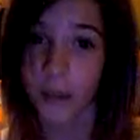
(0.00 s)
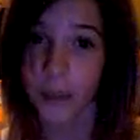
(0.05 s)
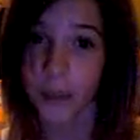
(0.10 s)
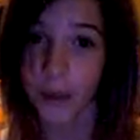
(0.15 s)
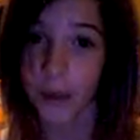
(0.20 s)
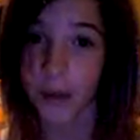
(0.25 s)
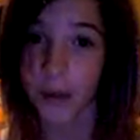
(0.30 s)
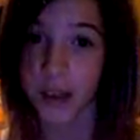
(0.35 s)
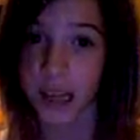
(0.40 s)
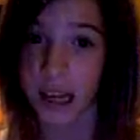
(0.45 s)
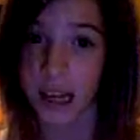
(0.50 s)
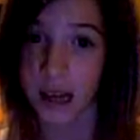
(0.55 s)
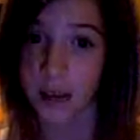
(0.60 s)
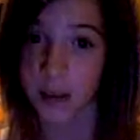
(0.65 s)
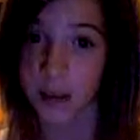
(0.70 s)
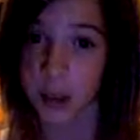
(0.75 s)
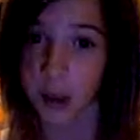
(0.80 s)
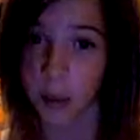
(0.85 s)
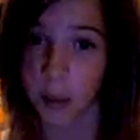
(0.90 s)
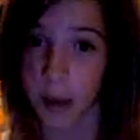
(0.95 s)
with a
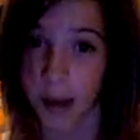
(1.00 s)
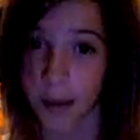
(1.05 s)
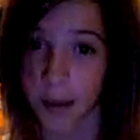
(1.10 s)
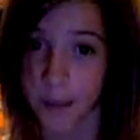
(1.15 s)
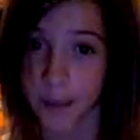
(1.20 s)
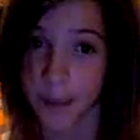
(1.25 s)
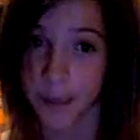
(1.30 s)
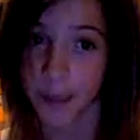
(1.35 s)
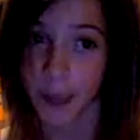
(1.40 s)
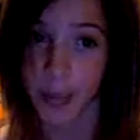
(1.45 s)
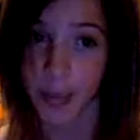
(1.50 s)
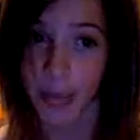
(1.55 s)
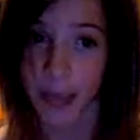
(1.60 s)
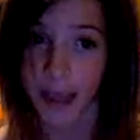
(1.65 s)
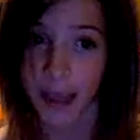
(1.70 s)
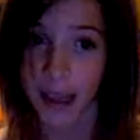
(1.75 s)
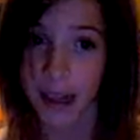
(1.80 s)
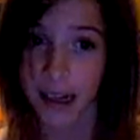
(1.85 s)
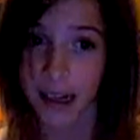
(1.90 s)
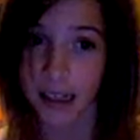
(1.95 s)
hamster bed,
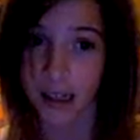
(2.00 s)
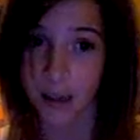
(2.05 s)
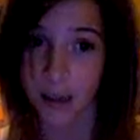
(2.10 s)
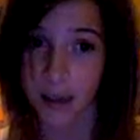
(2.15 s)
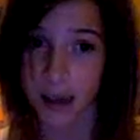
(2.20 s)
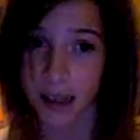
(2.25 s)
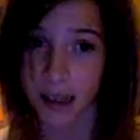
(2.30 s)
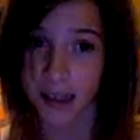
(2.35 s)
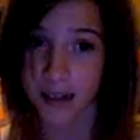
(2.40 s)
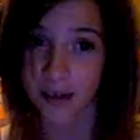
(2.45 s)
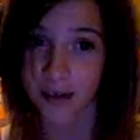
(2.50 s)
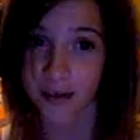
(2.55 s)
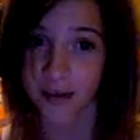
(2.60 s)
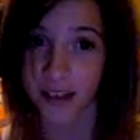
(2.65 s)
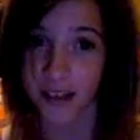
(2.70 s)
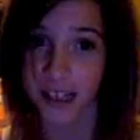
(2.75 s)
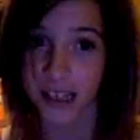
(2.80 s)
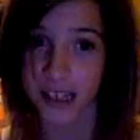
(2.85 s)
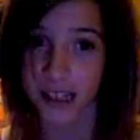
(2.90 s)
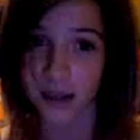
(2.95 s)
it is a piece of
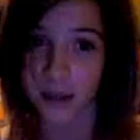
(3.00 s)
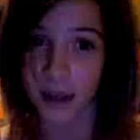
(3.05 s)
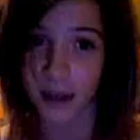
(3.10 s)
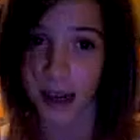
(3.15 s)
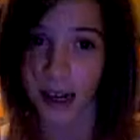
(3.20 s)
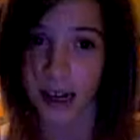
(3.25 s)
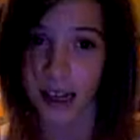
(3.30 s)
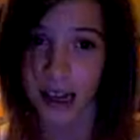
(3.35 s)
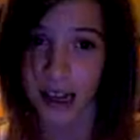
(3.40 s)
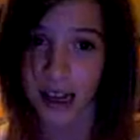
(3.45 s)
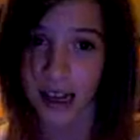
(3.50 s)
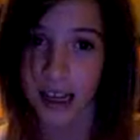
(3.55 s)
fleece made